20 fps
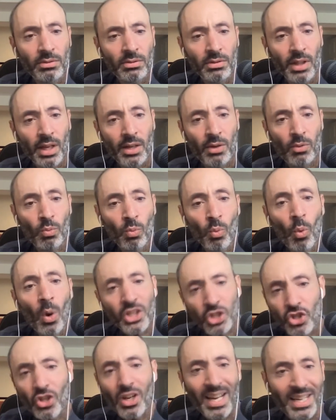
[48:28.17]
Like, what
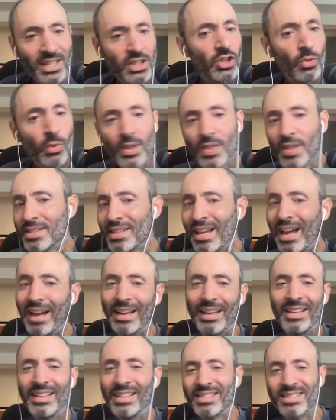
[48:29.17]
should I do with this?
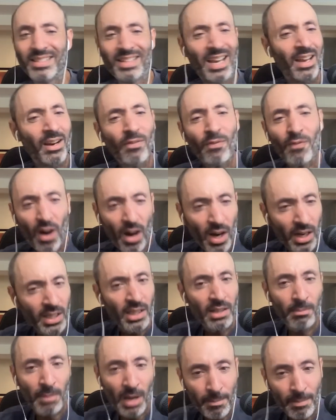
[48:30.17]
It's kind of
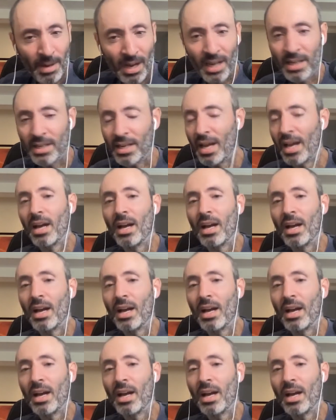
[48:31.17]
foggy in my mind.